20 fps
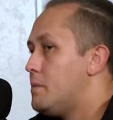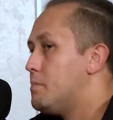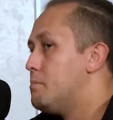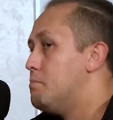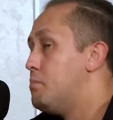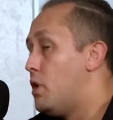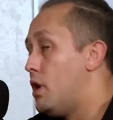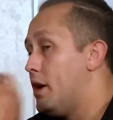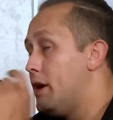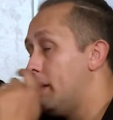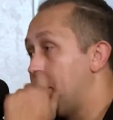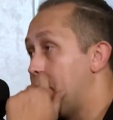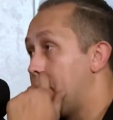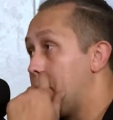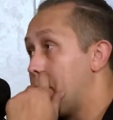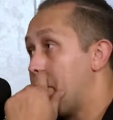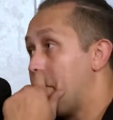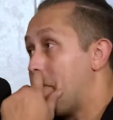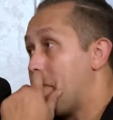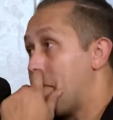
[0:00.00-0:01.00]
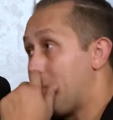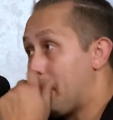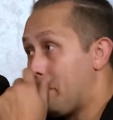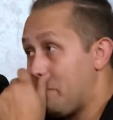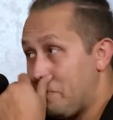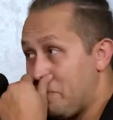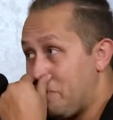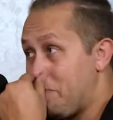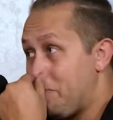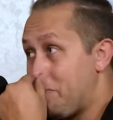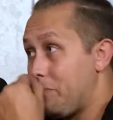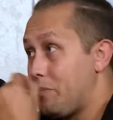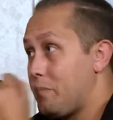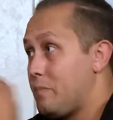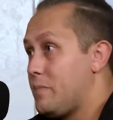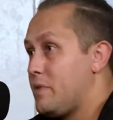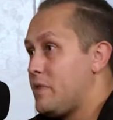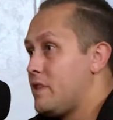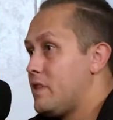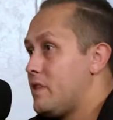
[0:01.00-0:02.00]
Could you say 4 singles at that point?
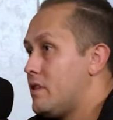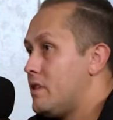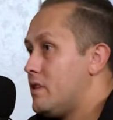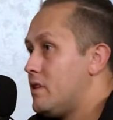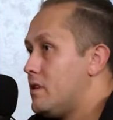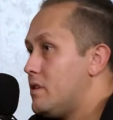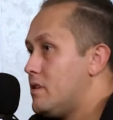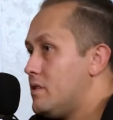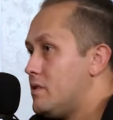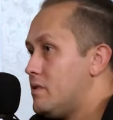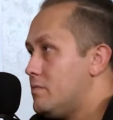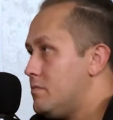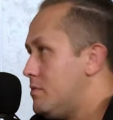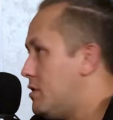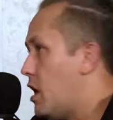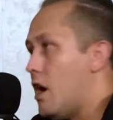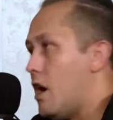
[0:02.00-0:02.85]
Like, no, I just want initiative.